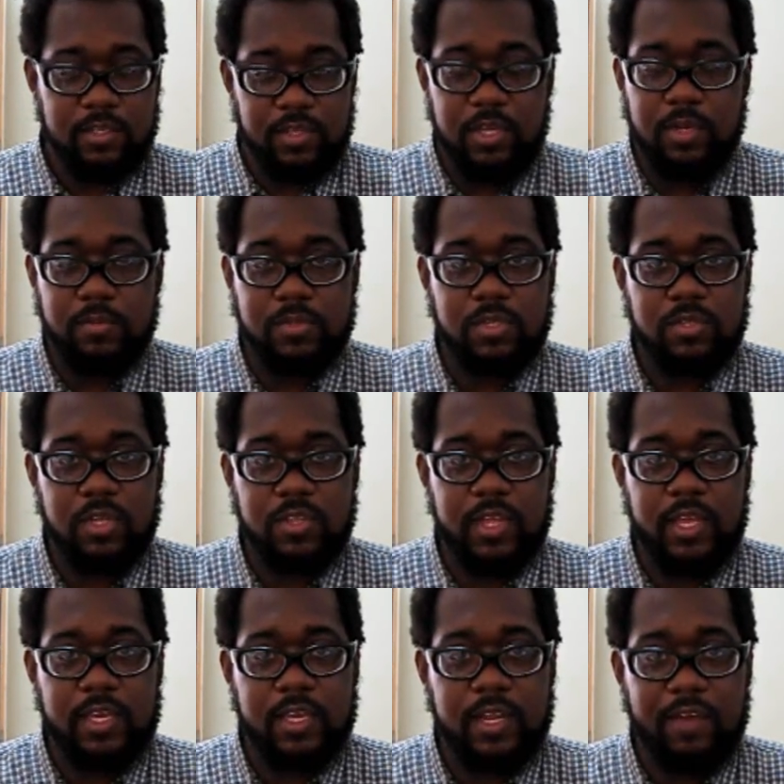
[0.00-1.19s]
to them so
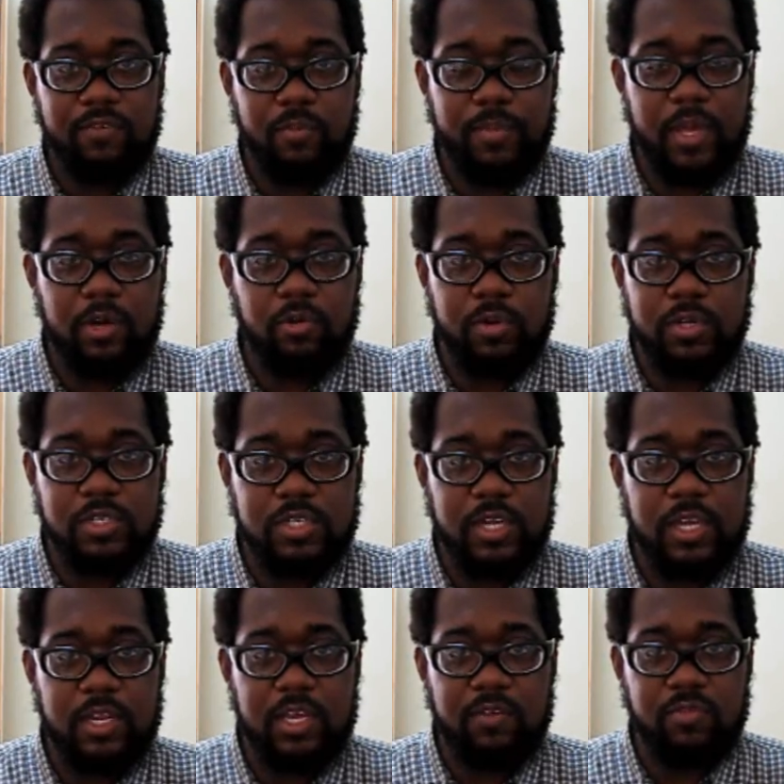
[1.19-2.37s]
that they could have a better
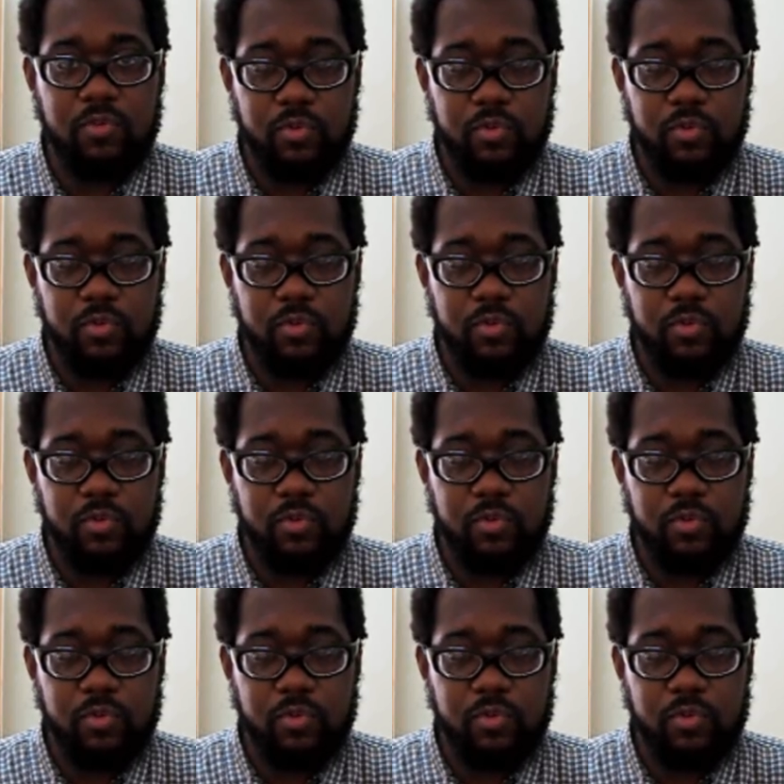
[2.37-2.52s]
understanding